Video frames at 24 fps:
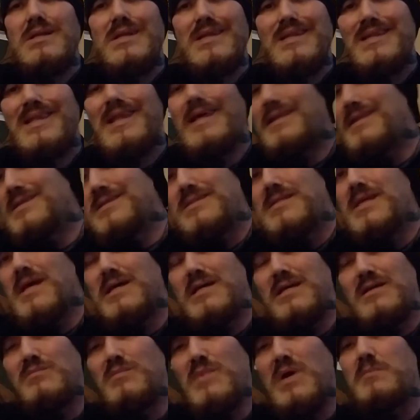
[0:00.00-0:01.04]
Like the Second
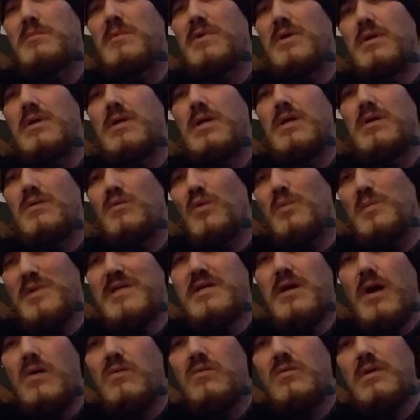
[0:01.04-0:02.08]
Amendment will be
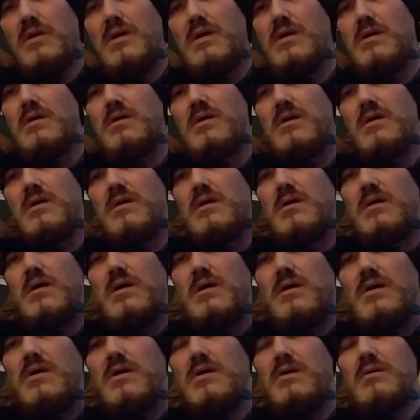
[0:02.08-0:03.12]
gone.
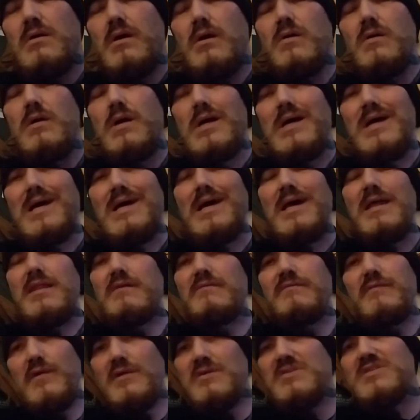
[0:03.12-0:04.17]
The
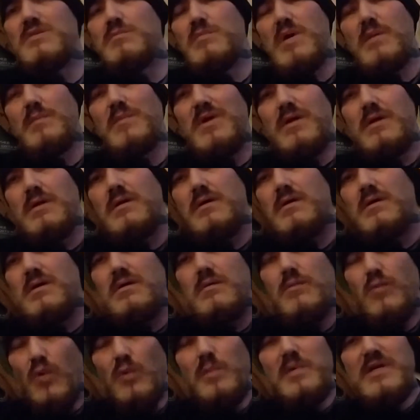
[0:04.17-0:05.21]
First Amendment
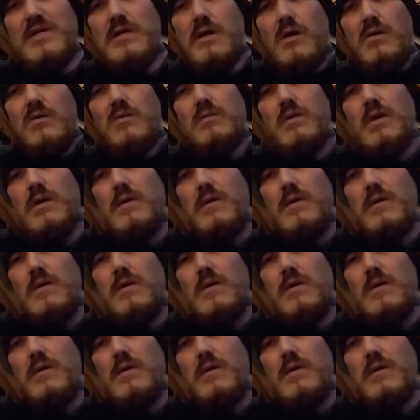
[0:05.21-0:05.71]
will be gone.